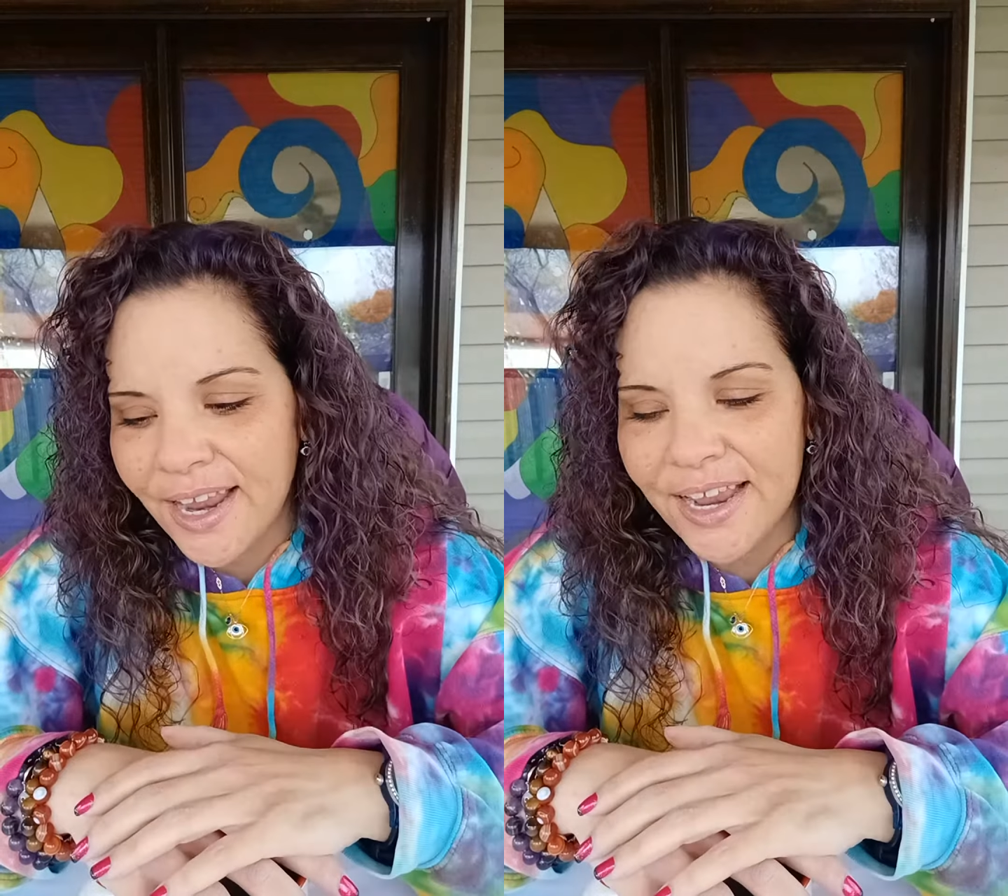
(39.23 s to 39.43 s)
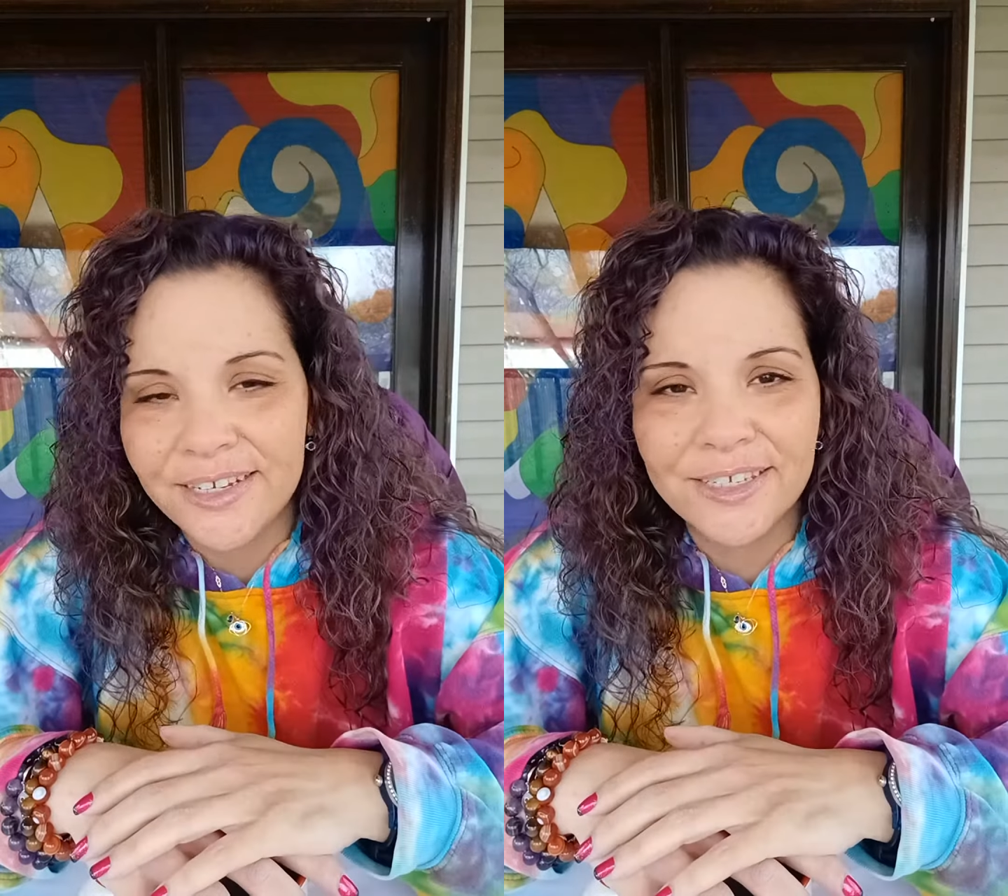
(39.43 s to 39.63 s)

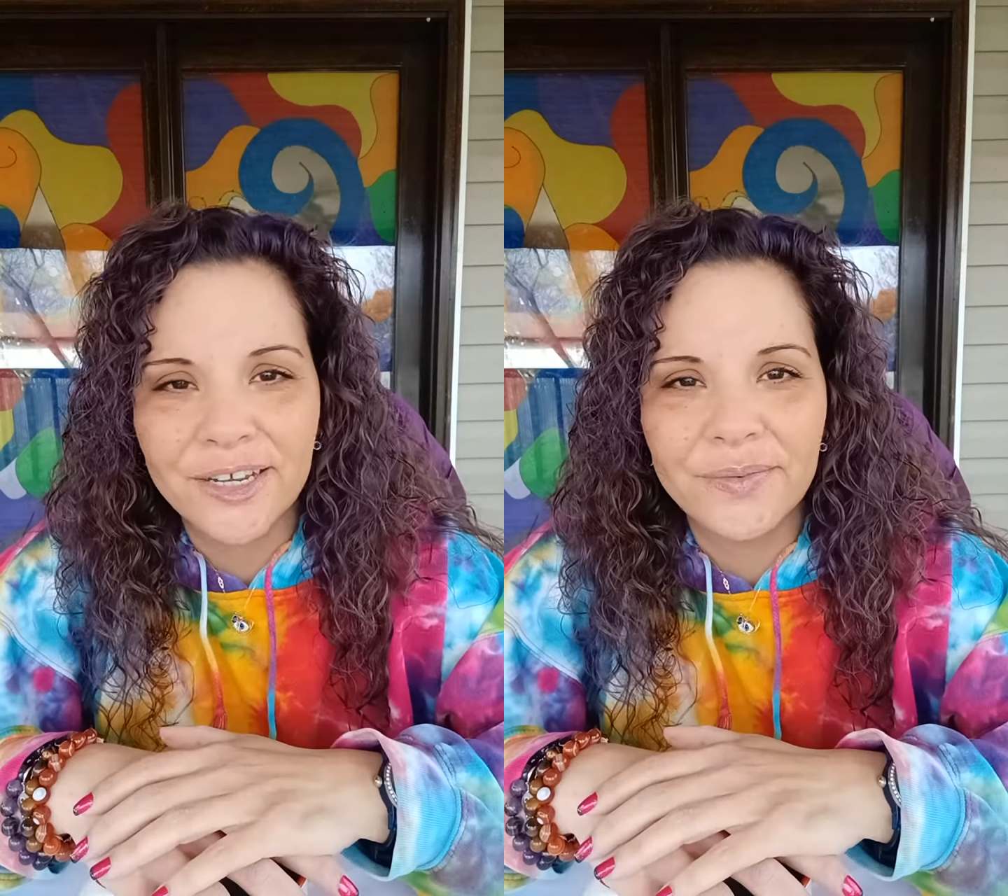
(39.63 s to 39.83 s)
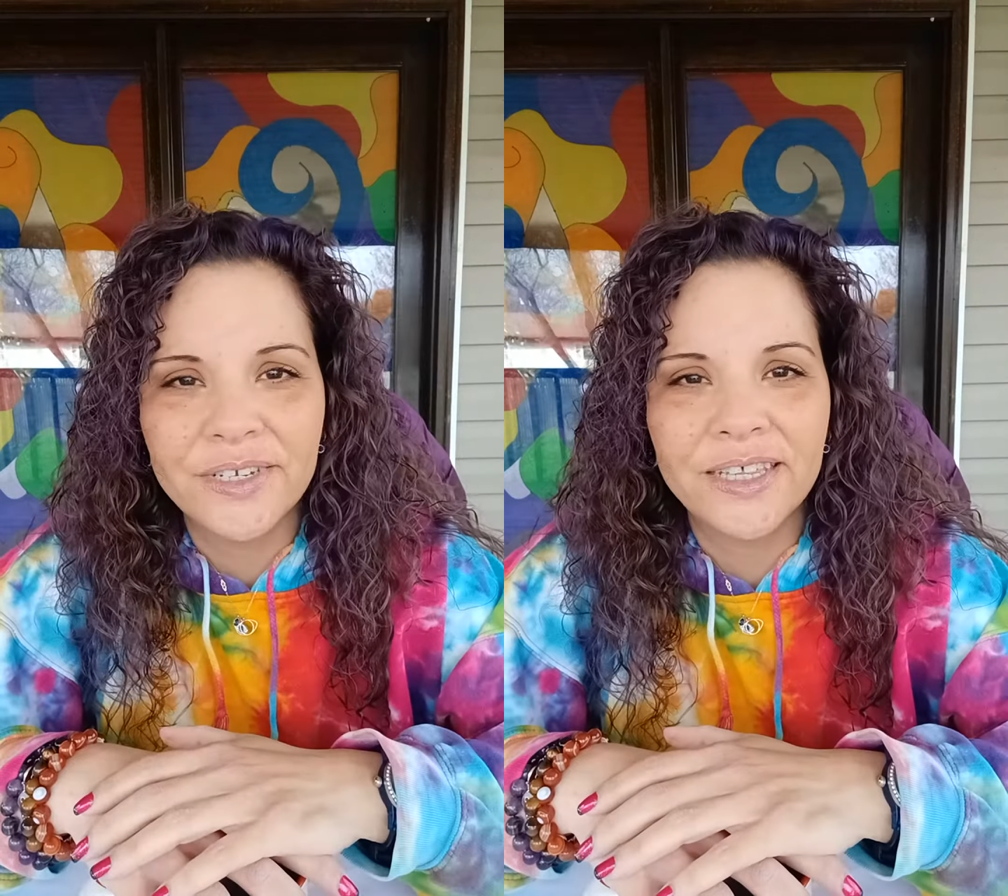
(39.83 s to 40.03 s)
and
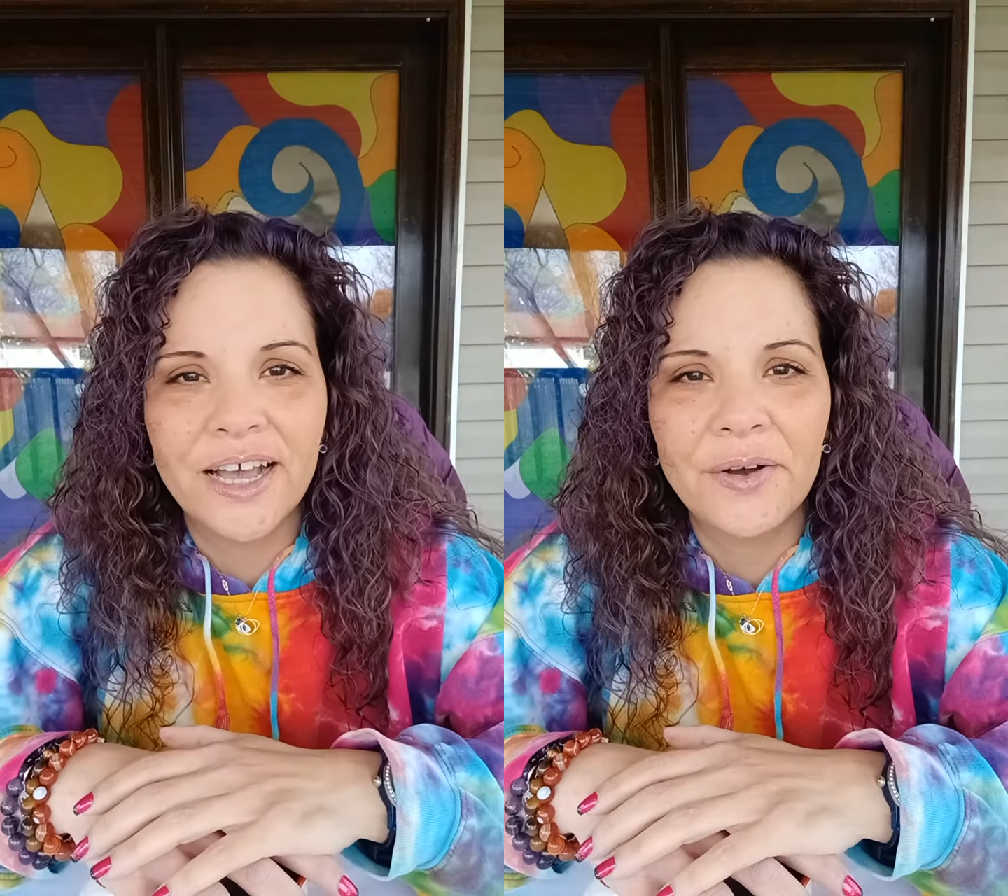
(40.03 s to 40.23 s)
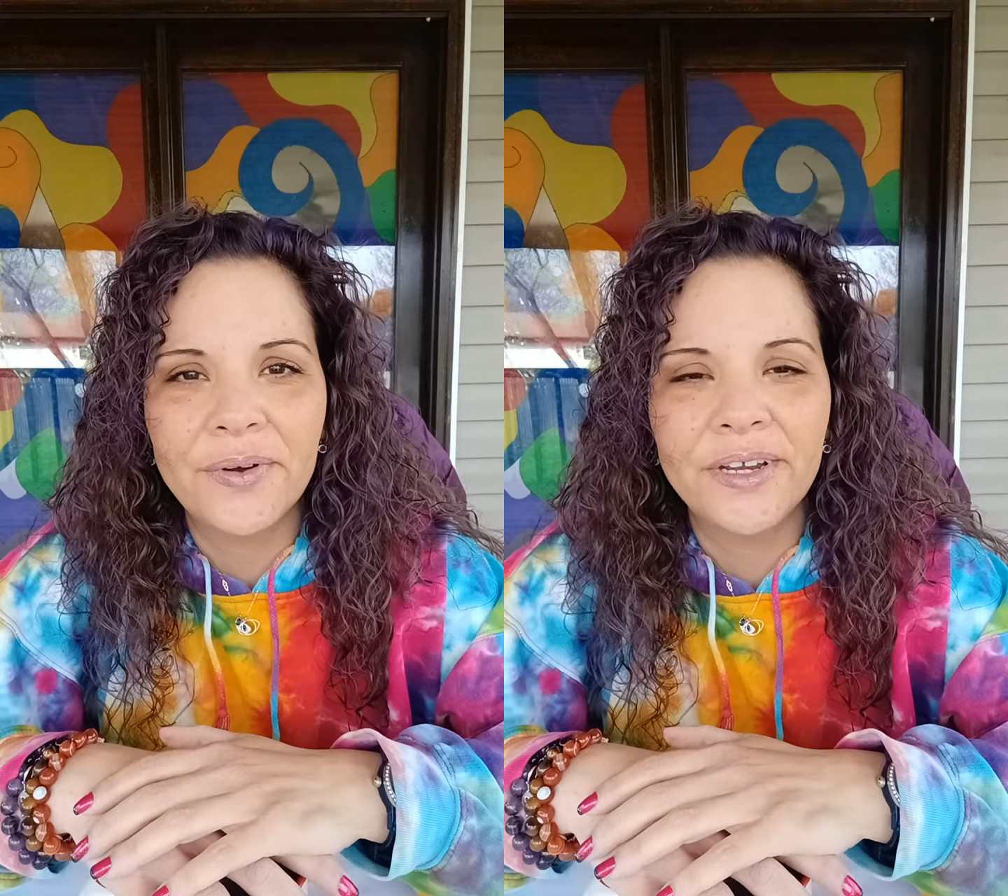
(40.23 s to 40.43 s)
sub to
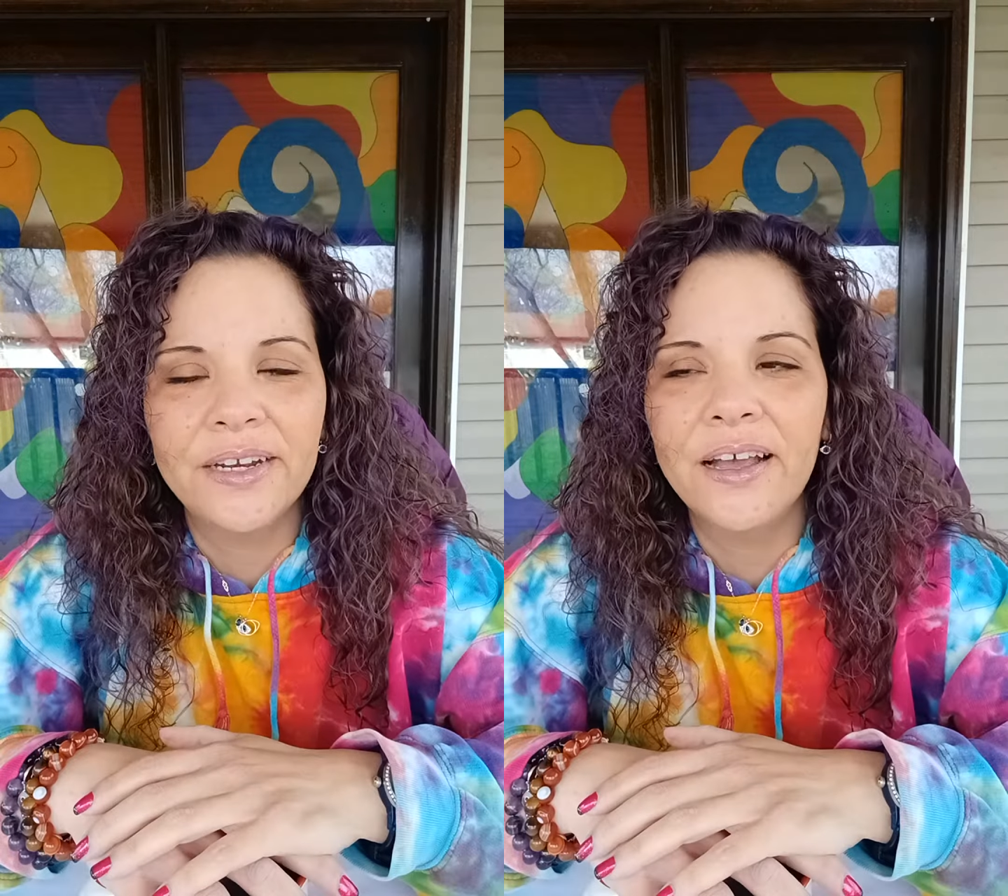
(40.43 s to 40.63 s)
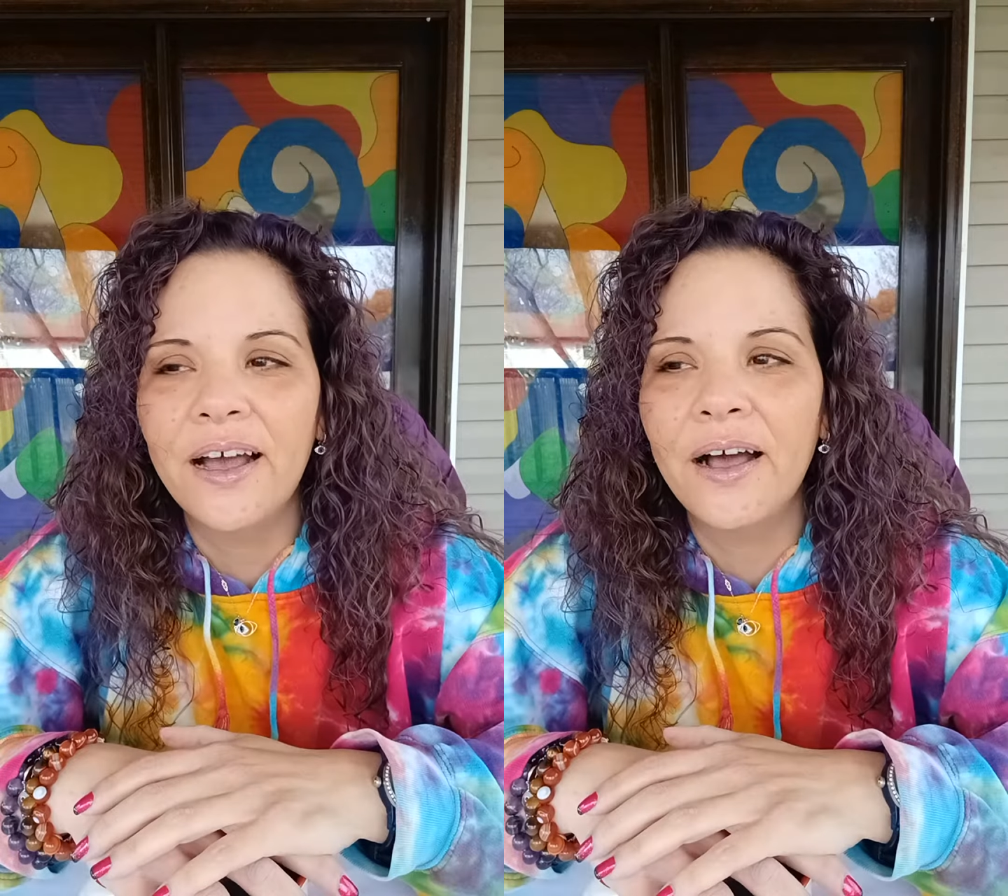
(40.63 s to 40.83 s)
that one.